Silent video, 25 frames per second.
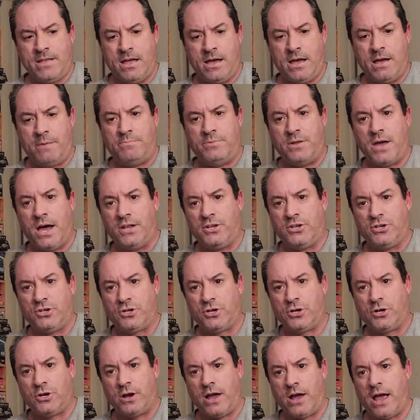I'm not
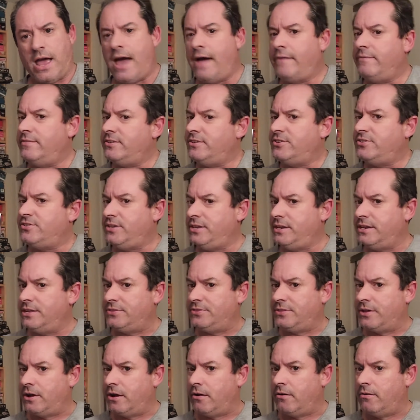sure. I haven't seen
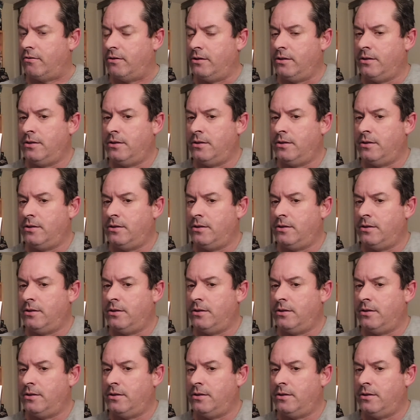it there.